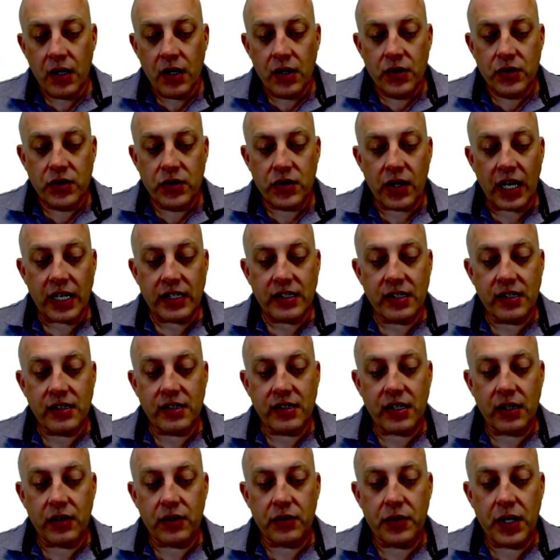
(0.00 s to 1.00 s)
So that's
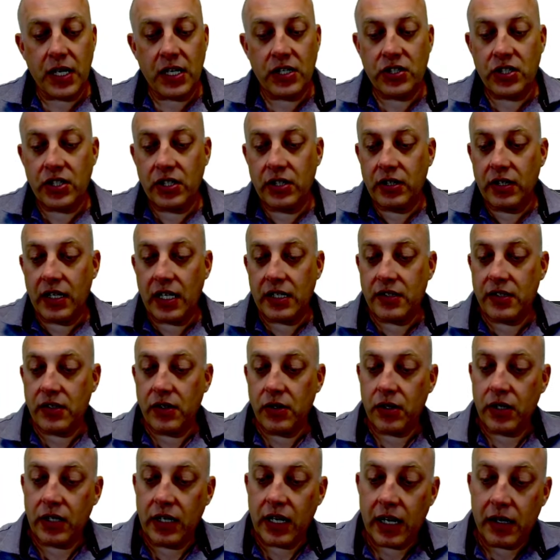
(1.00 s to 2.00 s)
acceleration. Let's
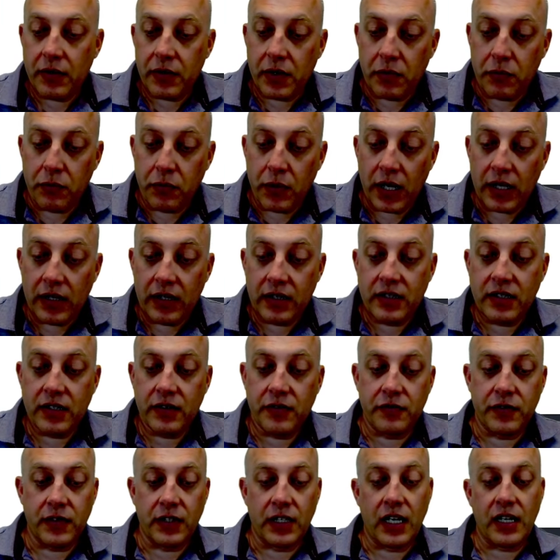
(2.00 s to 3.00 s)
look now at relative
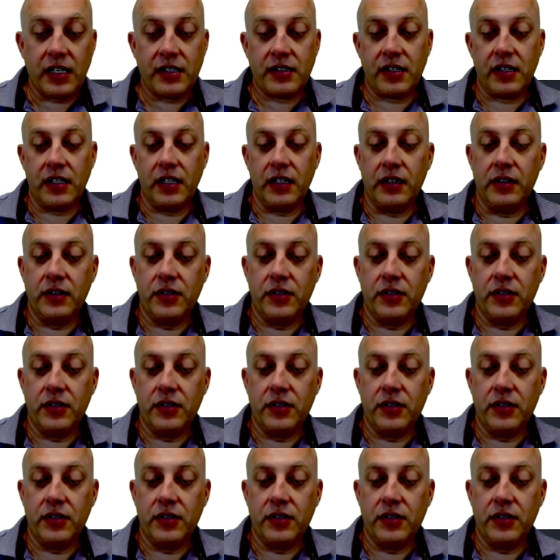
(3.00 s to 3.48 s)
velocity.